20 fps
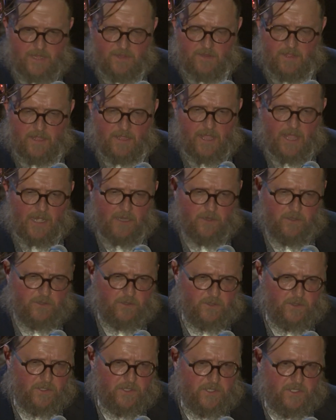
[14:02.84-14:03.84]
take out a
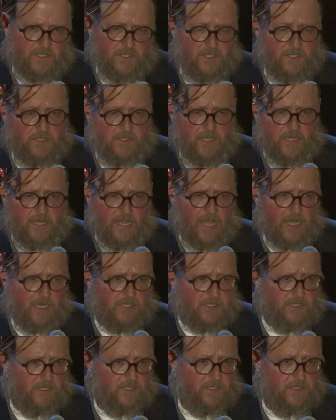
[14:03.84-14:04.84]
look at the sichas, take out a
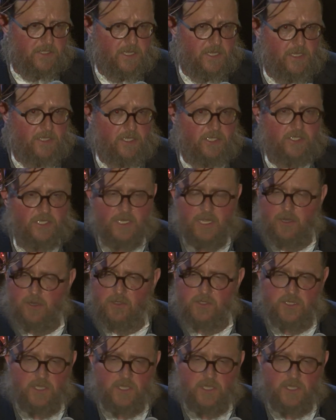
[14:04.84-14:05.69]
sichas kodesh, and I don't say